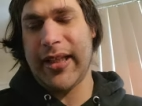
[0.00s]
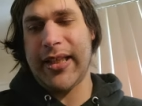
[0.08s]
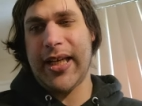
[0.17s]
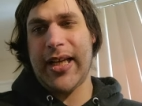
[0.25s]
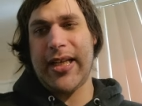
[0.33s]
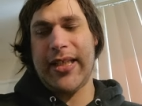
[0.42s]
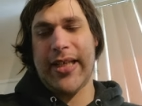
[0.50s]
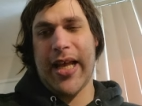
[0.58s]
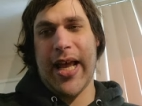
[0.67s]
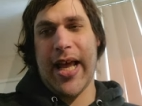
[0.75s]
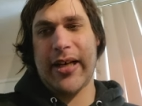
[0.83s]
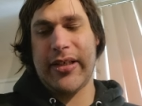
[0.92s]
then they get
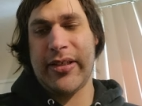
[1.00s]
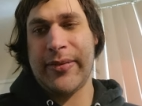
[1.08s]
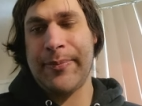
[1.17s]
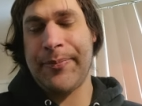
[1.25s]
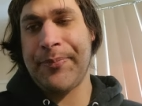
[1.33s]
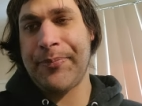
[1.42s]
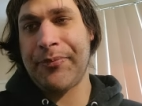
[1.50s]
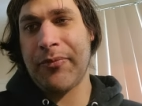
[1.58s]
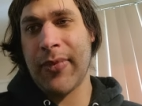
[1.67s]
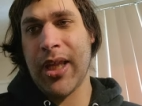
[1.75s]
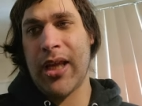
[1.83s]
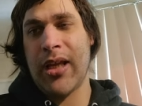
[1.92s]
attacked.
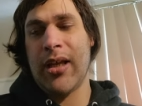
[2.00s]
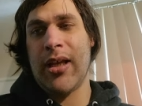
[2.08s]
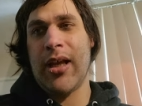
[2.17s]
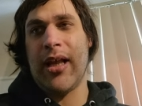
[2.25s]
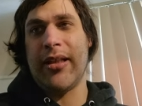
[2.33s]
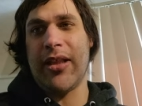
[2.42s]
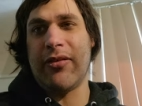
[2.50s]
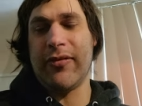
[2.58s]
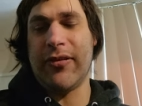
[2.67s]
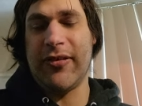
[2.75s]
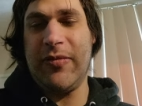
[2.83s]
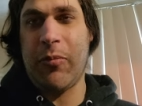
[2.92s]
And then there's
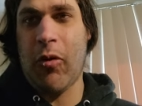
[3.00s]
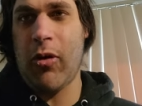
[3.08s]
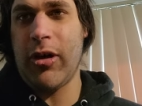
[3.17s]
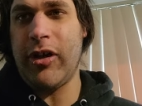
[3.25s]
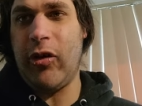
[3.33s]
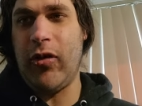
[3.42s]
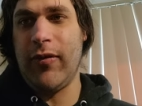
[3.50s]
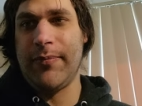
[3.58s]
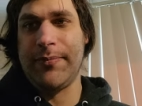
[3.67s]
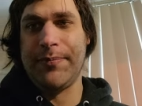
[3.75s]
this portal.